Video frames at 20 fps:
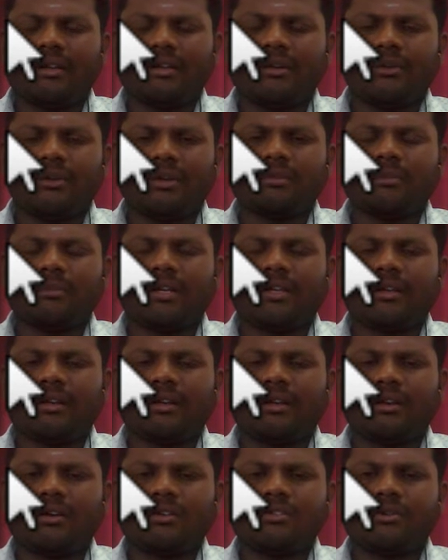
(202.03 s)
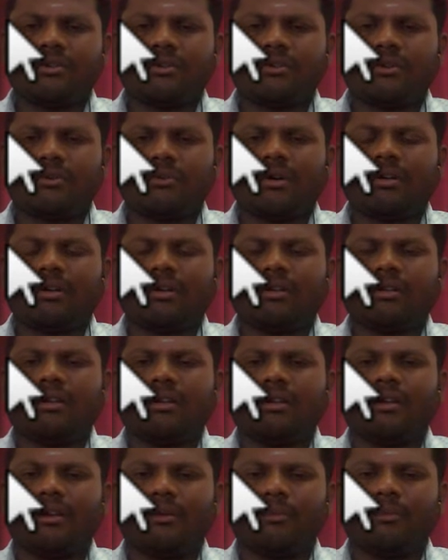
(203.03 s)
arithmetic and logic unit, what are the
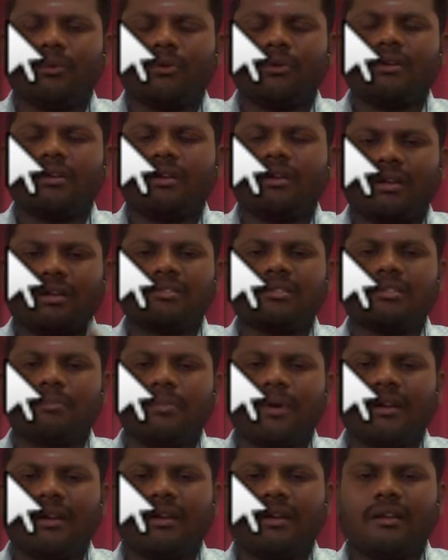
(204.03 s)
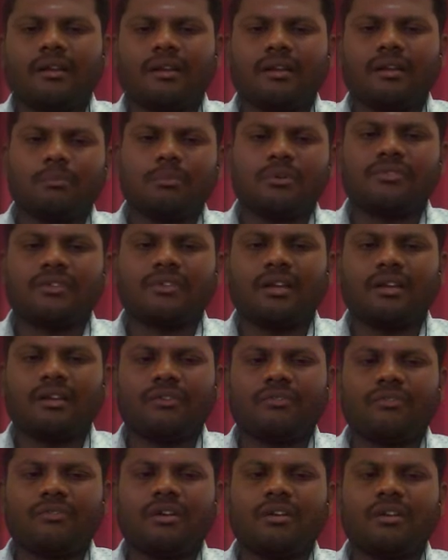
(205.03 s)
input so binary numbers we can
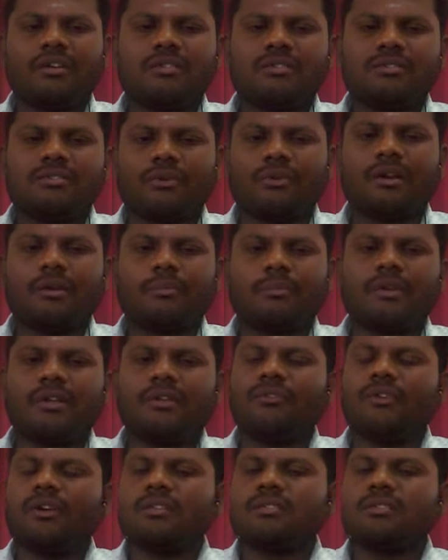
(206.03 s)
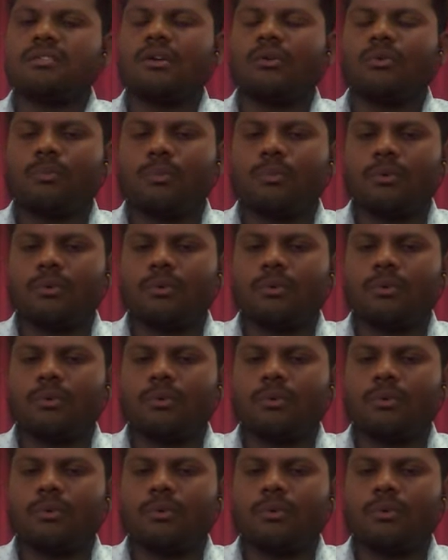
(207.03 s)
given, so it can be given as output.